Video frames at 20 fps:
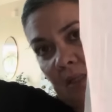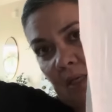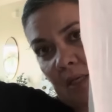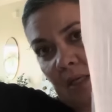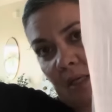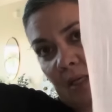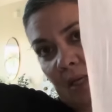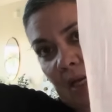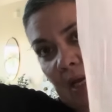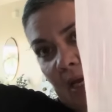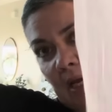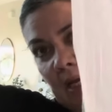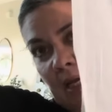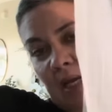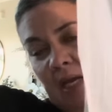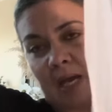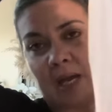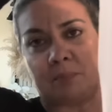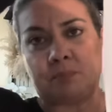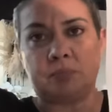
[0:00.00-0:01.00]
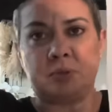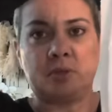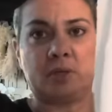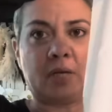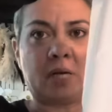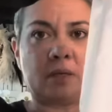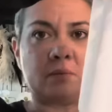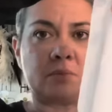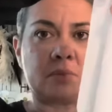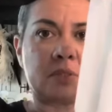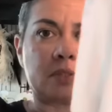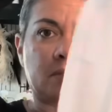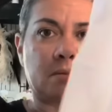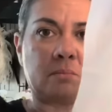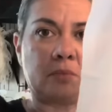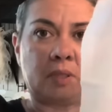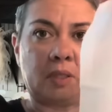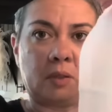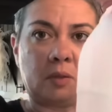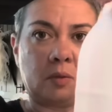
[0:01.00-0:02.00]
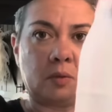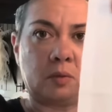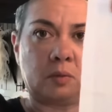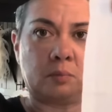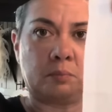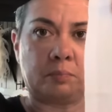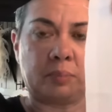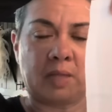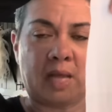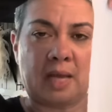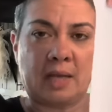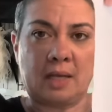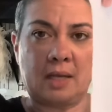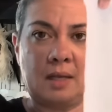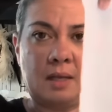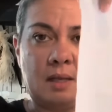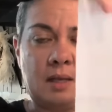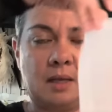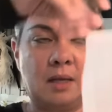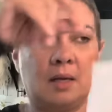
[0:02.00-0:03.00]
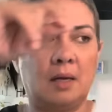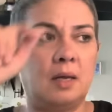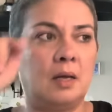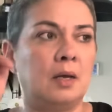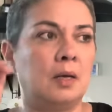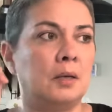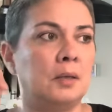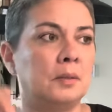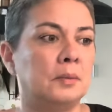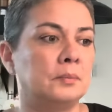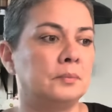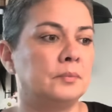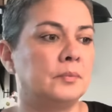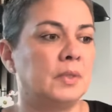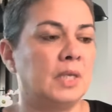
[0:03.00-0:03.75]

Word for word: then I had put on um, some little black um,